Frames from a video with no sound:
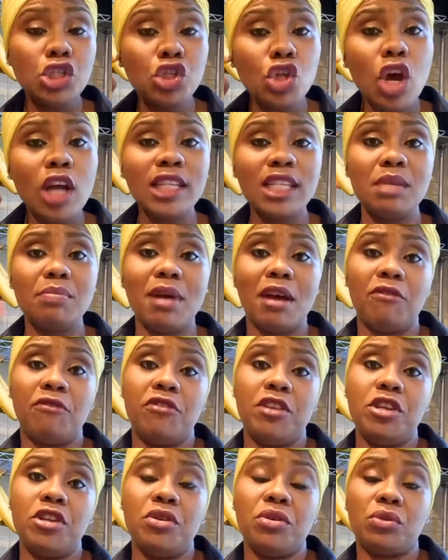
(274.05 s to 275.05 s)
thought in my
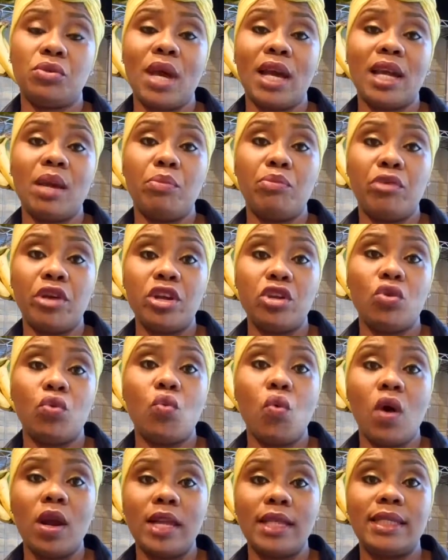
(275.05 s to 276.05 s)
video so I can bring you
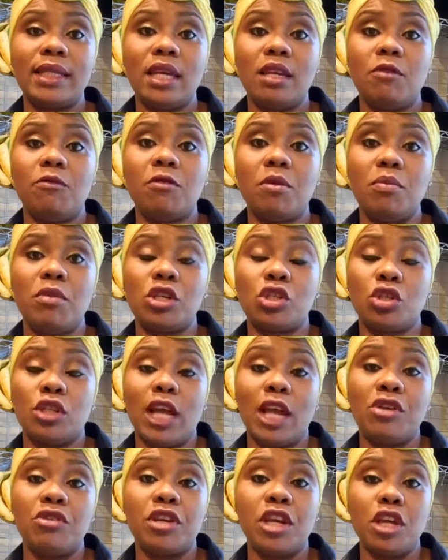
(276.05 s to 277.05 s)
quality information
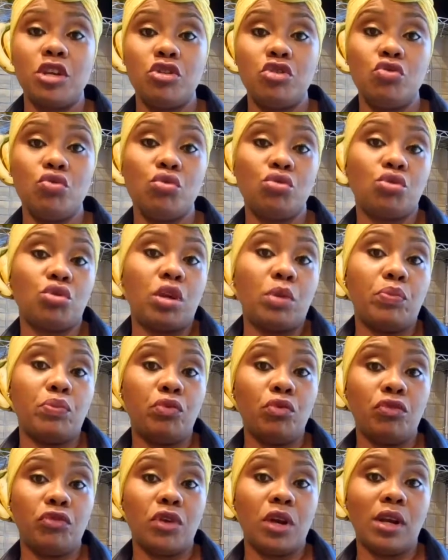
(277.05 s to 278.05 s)
that you can use to
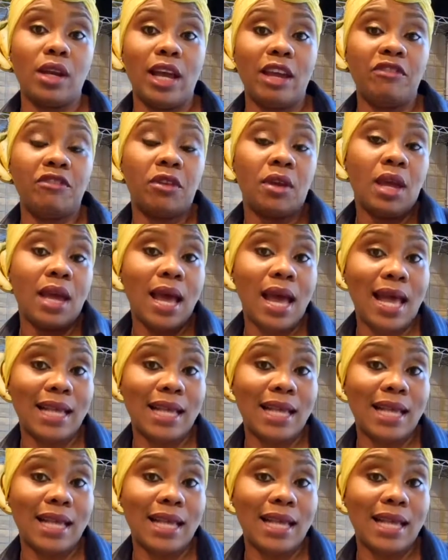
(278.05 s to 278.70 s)
improve your life